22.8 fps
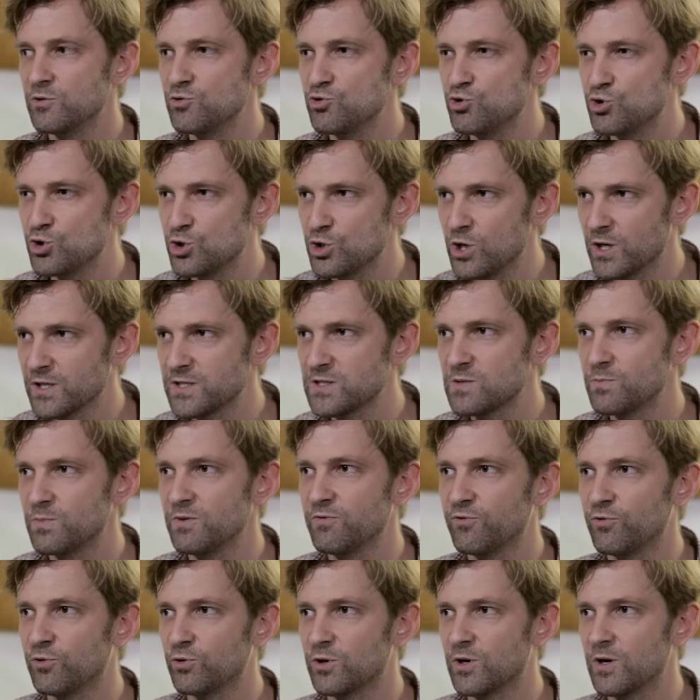just
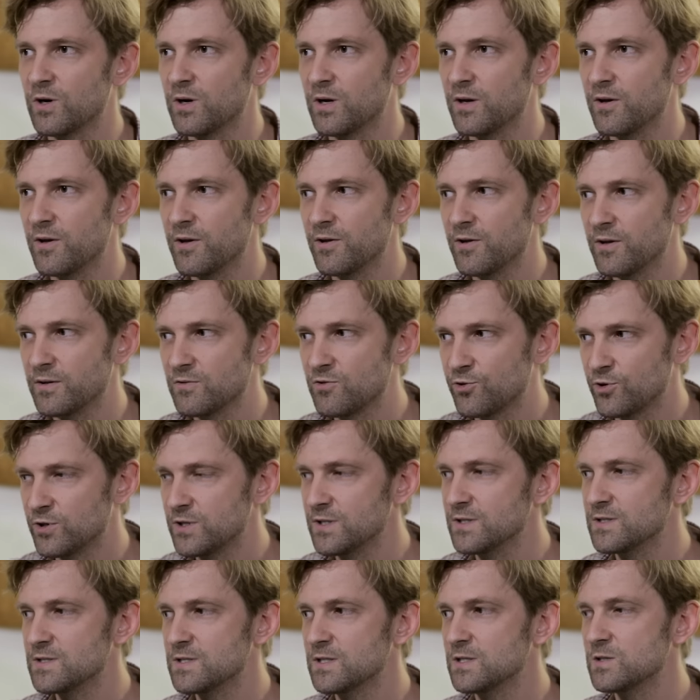before
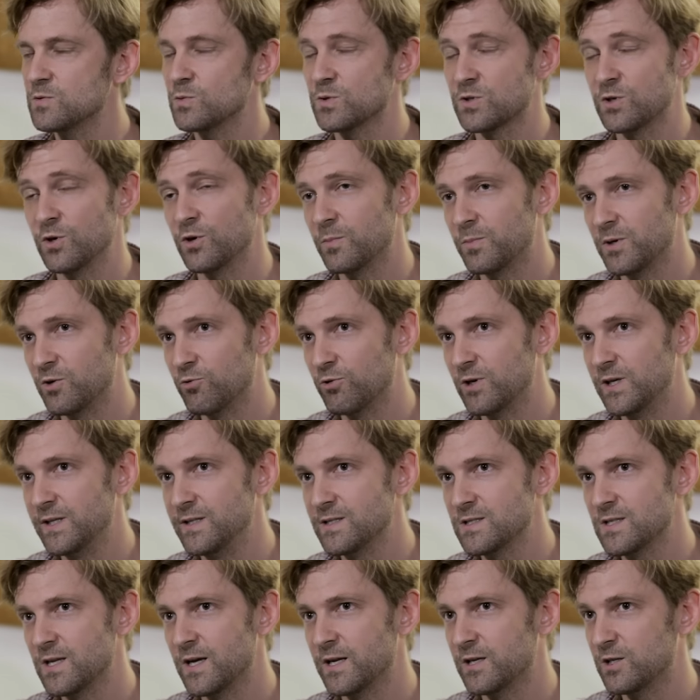13 Sins was going to be
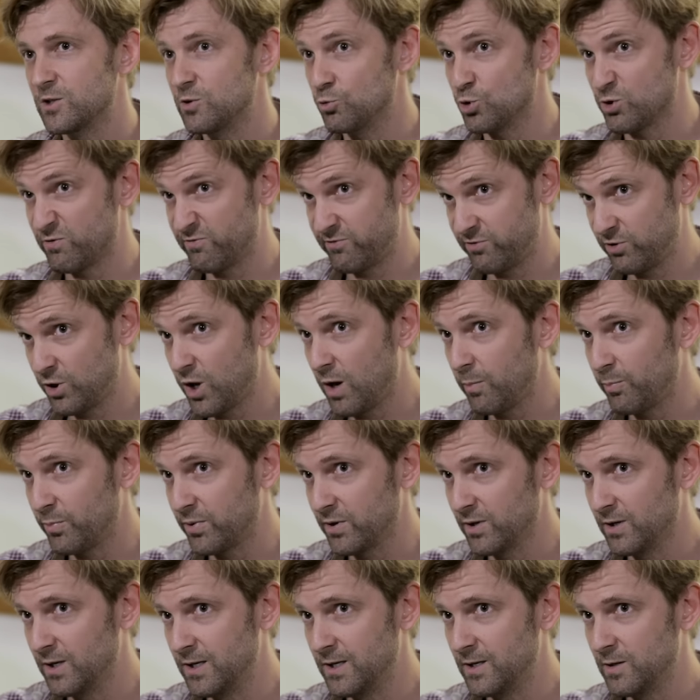released had a huge flop
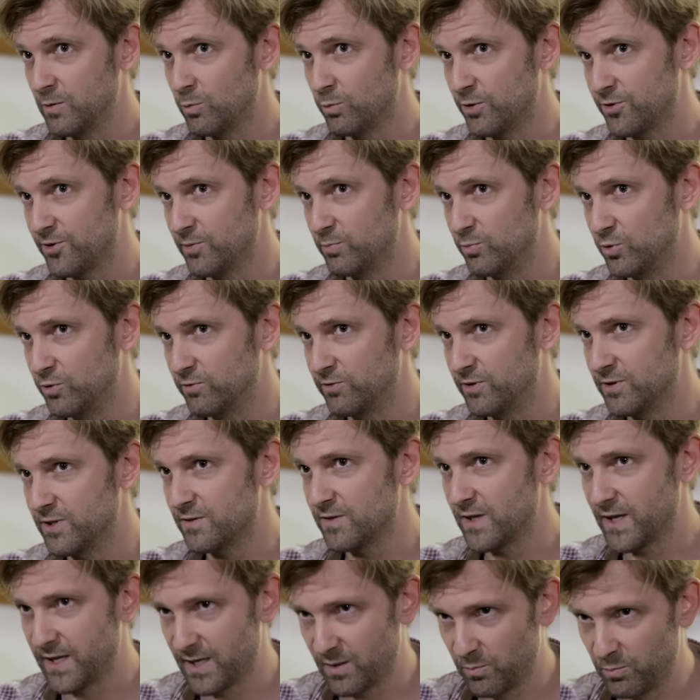with a movie that
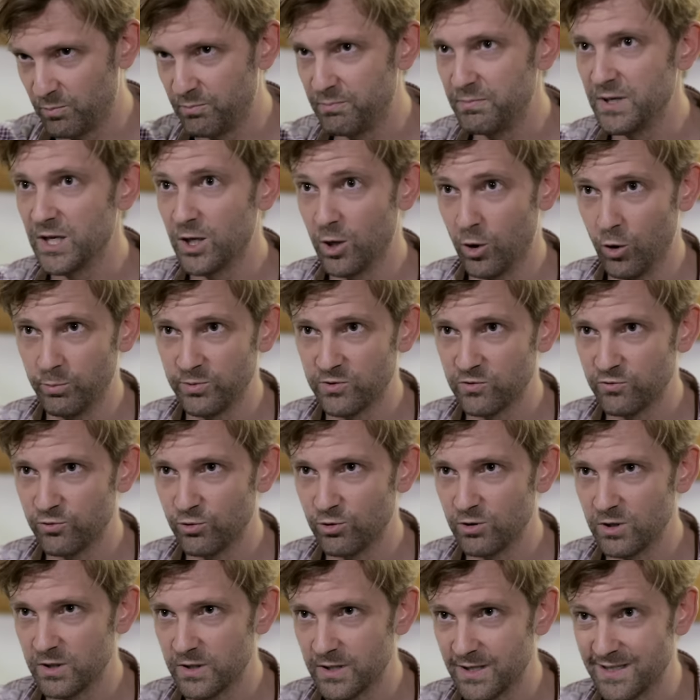they had big hopes
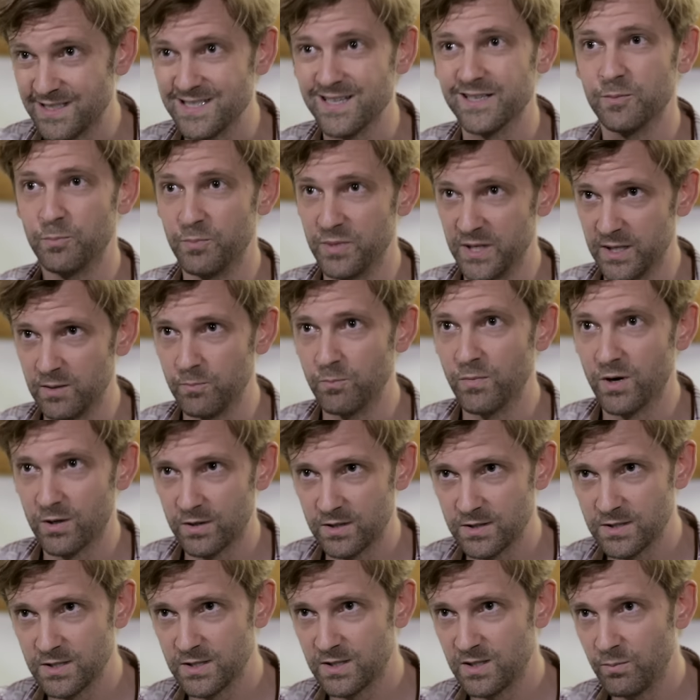for and had done a big
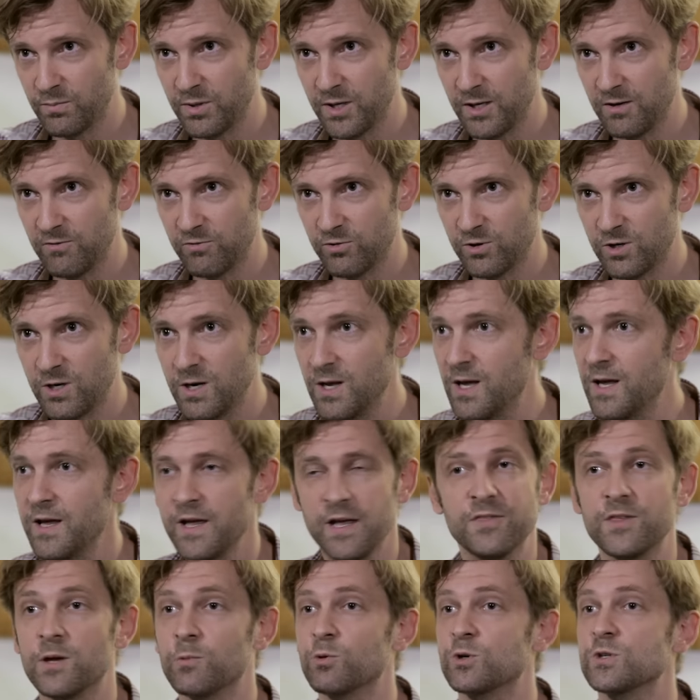marketing campaign for,
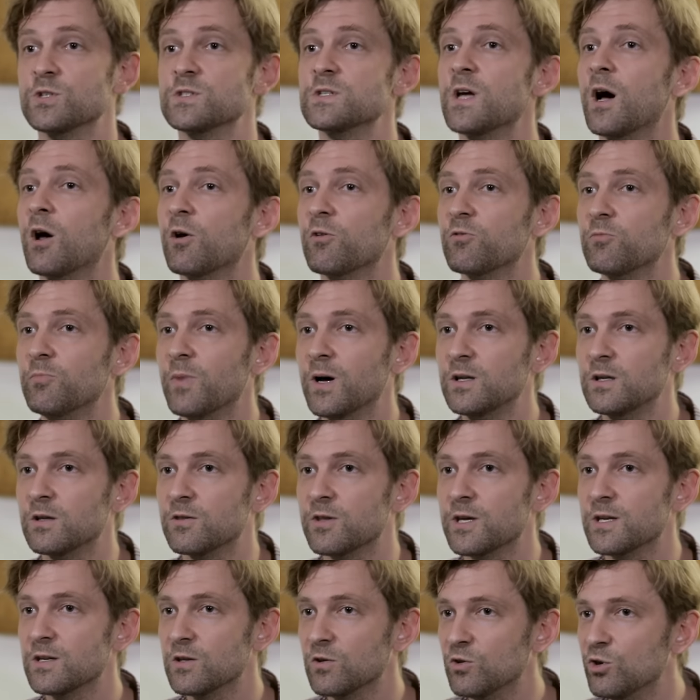and they were just out of money.
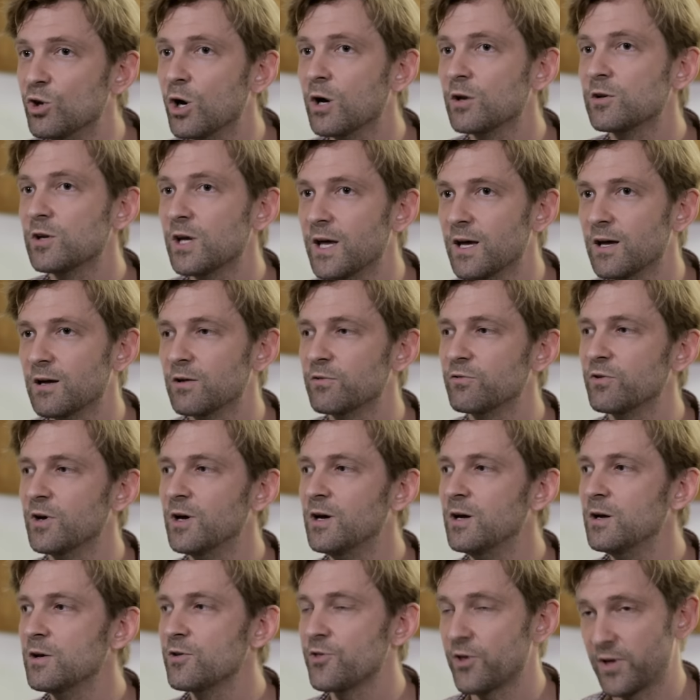They did not have
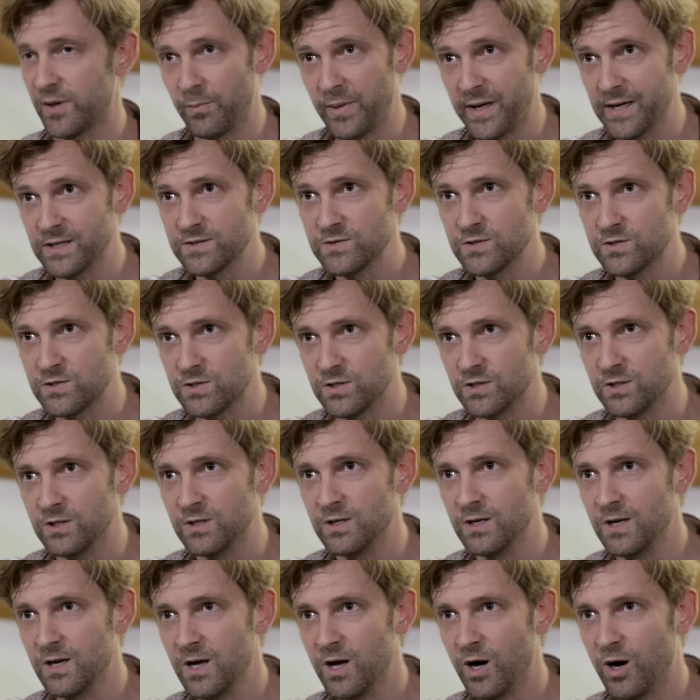the capacity
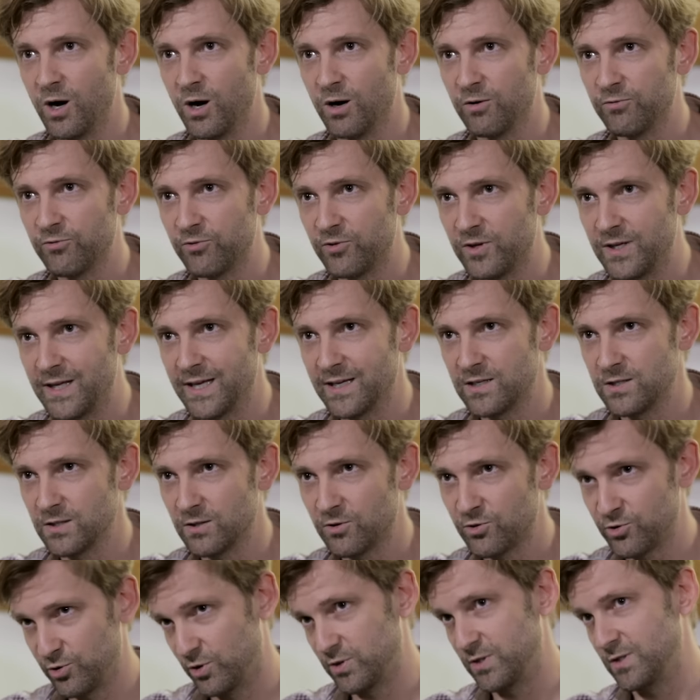of getting
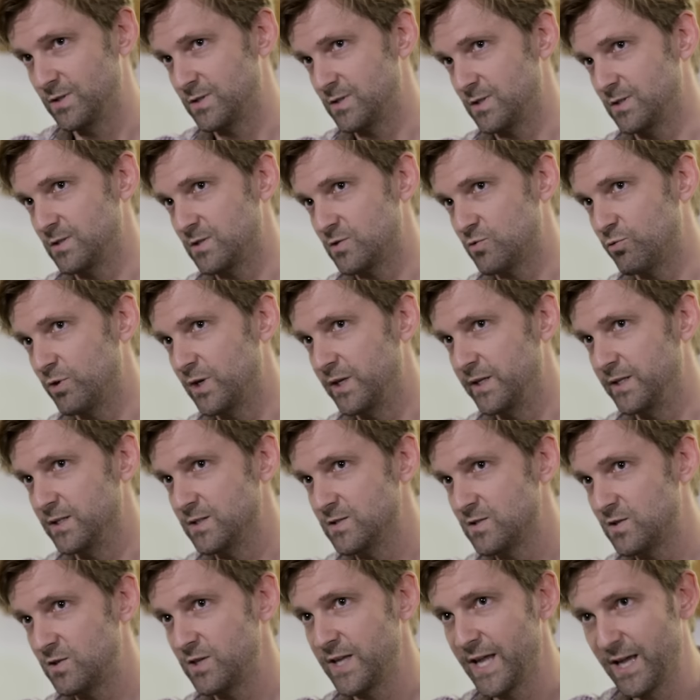13 Sins released
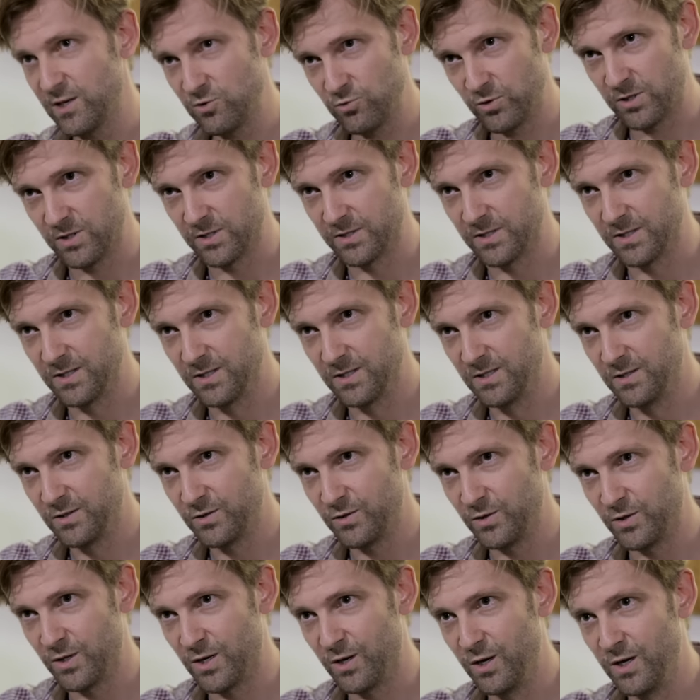theatrically,
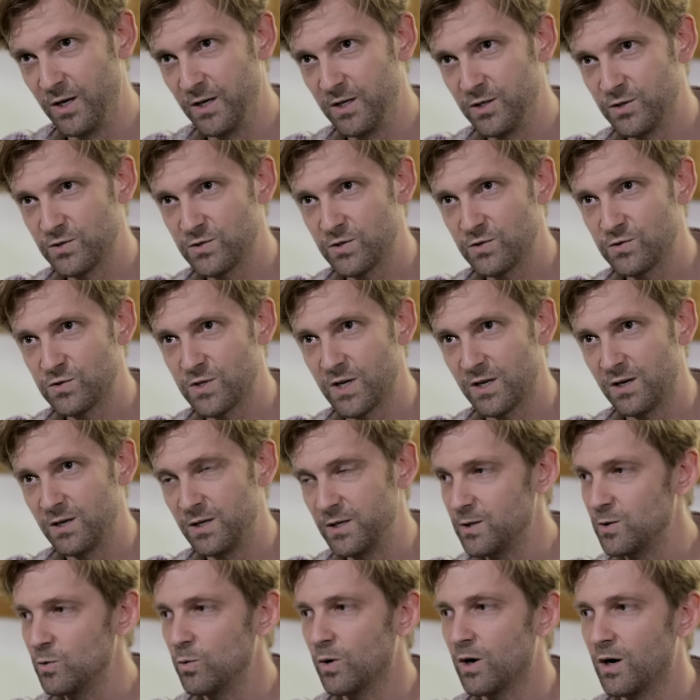you know. So suddenly
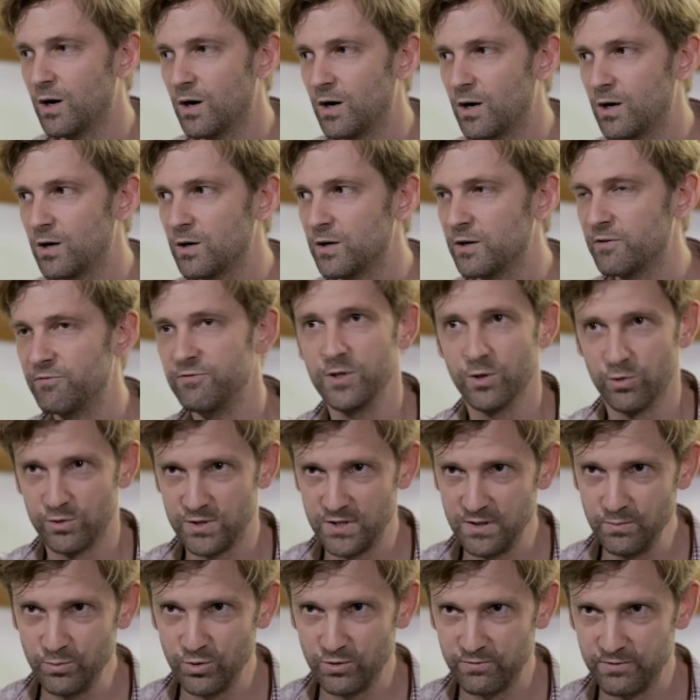you are a
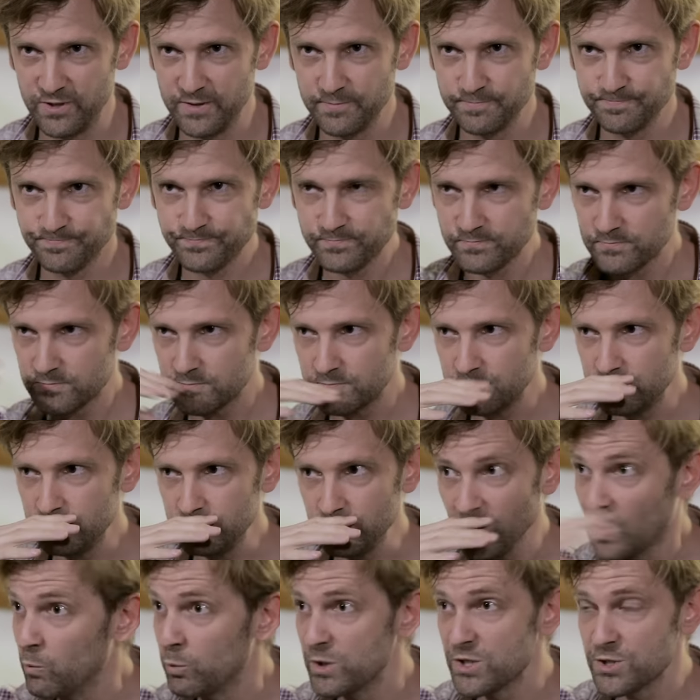VOD movie,
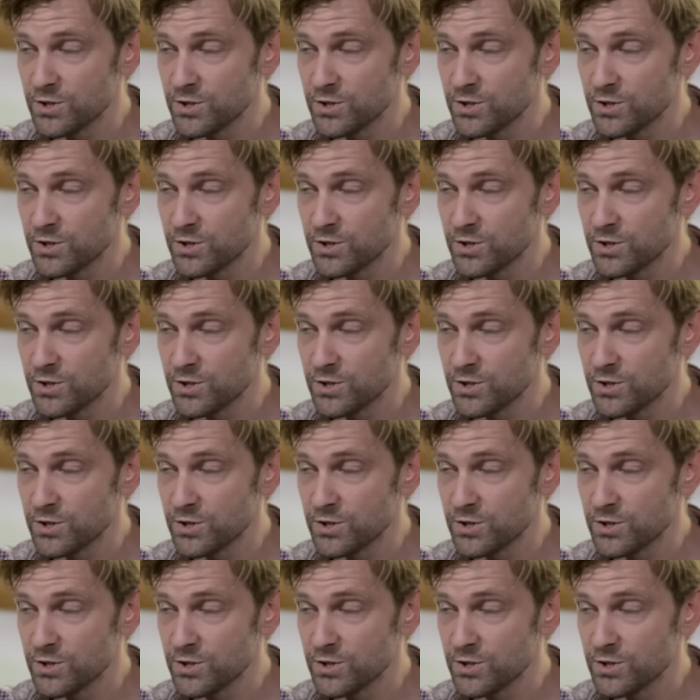which